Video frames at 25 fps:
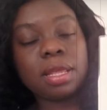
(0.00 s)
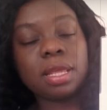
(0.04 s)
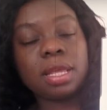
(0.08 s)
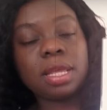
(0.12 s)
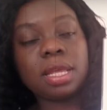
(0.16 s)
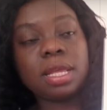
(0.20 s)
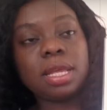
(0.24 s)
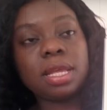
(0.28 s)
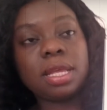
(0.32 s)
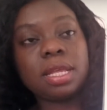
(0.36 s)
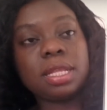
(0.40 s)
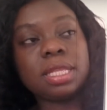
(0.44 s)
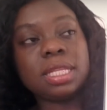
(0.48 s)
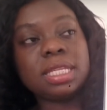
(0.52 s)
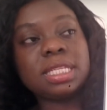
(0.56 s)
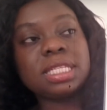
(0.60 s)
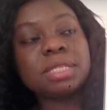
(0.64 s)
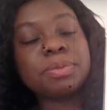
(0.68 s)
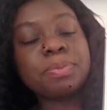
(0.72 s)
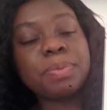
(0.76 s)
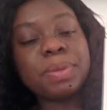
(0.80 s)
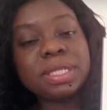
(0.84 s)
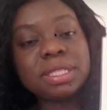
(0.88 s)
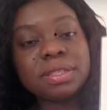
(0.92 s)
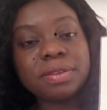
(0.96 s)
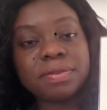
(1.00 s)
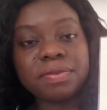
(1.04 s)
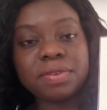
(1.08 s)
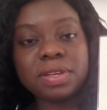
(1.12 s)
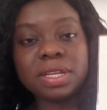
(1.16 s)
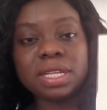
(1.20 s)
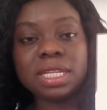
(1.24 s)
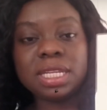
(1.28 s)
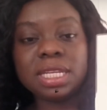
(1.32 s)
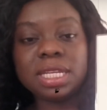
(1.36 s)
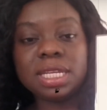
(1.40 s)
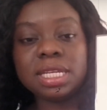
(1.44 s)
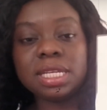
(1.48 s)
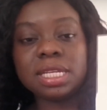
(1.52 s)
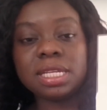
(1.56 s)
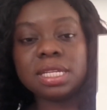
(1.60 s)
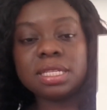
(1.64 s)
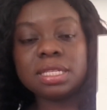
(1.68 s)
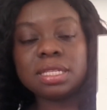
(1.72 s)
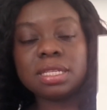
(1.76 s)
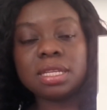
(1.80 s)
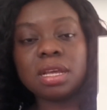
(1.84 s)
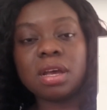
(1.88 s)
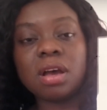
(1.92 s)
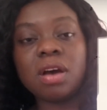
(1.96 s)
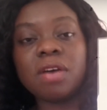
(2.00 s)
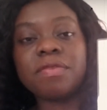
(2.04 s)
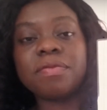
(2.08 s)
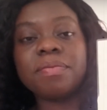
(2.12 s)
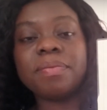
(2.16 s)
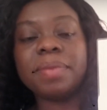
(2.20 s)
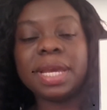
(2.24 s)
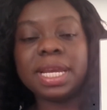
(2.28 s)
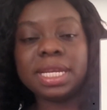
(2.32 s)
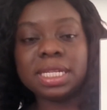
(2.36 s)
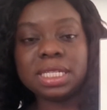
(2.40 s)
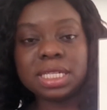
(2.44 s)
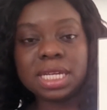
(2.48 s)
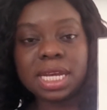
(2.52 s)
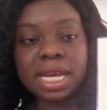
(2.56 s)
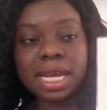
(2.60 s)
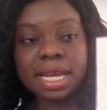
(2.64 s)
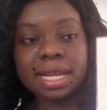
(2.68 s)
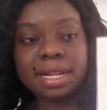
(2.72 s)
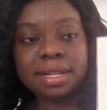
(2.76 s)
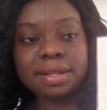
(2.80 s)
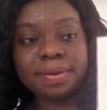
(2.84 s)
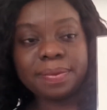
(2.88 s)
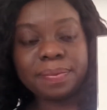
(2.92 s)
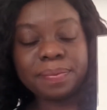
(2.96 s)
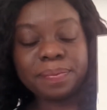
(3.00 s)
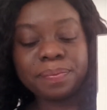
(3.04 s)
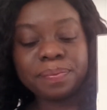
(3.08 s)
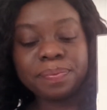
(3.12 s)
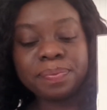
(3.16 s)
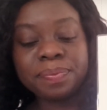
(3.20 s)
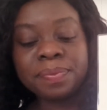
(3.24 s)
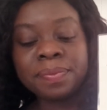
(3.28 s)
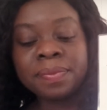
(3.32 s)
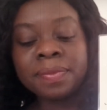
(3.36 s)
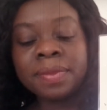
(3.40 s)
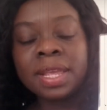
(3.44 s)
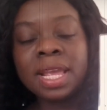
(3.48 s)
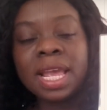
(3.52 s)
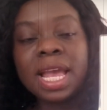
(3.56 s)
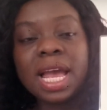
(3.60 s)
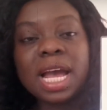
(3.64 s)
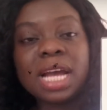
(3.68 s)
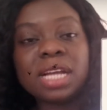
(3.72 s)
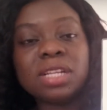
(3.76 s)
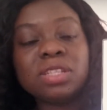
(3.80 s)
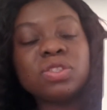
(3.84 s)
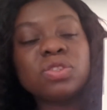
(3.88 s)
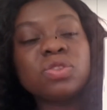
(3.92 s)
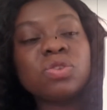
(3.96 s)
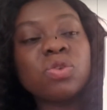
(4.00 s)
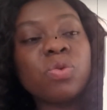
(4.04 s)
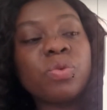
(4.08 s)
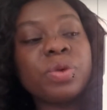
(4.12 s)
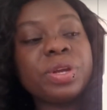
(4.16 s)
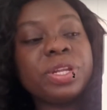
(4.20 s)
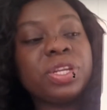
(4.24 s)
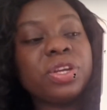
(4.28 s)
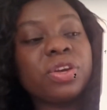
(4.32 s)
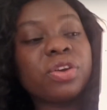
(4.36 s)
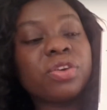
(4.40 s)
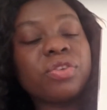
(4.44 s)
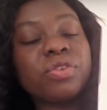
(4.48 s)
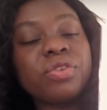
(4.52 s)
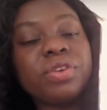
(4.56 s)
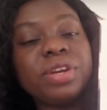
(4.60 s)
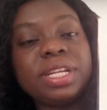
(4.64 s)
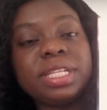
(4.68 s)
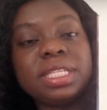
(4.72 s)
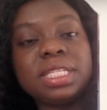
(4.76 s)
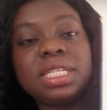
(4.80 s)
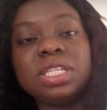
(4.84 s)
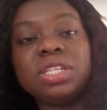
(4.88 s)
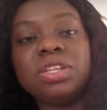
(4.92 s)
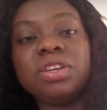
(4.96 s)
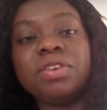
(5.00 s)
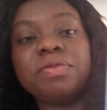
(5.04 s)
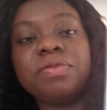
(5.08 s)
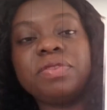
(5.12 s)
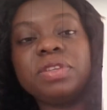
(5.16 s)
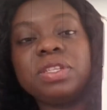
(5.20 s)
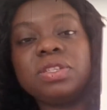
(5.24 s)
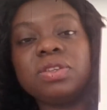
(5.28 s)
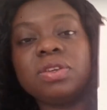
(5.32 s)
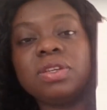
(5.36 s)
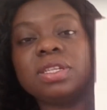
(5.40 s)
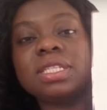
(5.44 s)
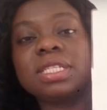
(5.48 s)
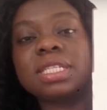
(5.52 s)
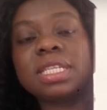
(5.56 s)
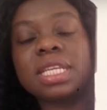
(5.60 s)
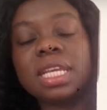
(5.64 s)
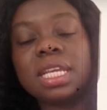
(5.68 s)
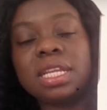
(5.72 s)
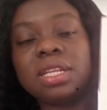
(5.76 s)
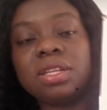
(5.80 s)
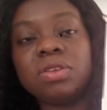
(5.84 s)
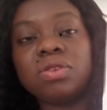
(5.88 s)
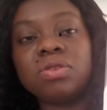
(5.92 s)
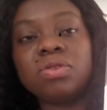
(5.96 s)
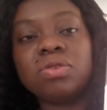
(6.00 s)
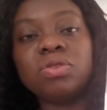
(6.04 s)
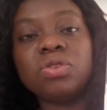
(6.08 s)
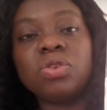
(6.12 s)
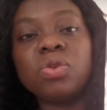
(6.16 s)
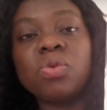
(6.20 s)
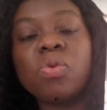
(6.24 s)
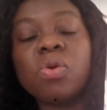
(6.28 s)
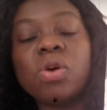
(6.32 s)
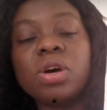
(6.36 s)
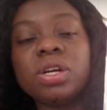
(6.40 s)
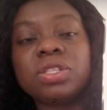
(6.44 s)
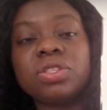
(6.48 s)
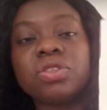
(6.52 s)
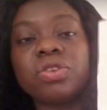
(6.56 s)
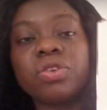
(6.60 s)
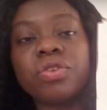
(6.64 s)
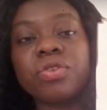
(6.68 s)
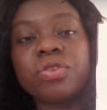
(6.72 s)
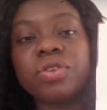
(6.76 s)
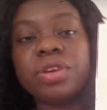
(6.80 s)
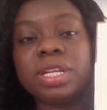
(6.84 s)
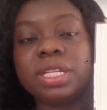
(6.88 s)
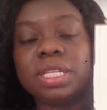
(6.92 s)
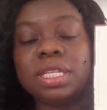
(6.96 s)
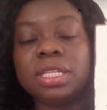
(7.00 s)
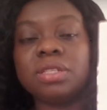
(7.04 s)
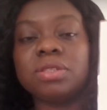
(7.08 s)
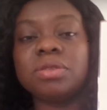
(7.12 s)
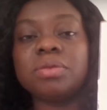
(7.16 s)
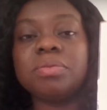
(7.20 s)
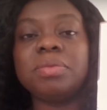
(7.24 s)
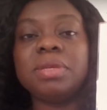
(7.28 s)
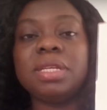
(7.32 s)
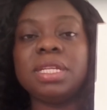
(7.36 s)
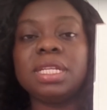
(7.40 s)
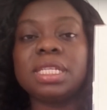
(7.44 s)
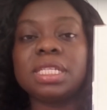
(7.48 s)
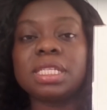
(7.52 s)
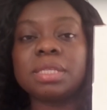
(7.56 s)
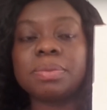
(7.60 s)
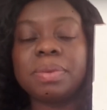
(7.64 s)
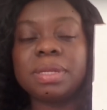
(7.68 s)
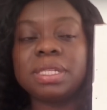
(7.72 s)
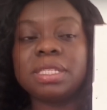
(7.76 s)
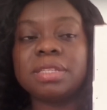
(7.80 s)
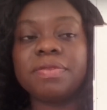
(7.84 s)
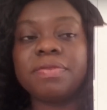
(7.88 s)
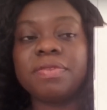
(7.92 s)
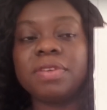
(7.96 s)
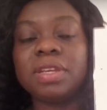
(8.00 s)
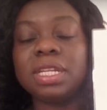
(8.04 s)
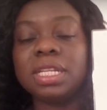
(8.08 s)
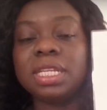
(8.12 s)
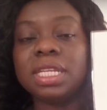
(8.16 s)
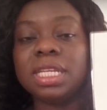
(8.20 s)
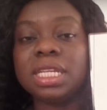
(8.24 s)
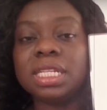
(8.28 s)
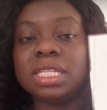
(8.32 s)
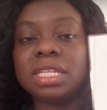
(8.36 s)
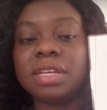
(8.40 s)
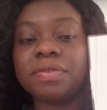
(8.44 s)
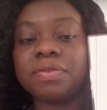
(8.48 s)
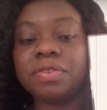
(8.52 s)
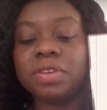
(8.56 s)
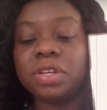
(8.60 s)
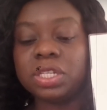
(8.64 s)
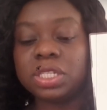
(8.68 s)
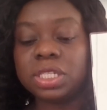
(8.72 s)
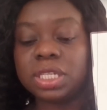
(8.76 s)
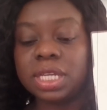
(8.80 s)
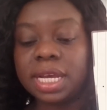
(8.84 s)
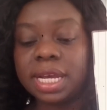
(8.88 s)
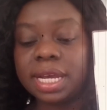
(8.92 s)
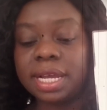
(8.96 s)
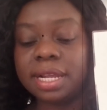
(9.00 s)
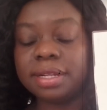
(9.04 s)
the specific needs of my child. And so when you're creating your visual schedule, you want to create it to meet the specific needs of your child.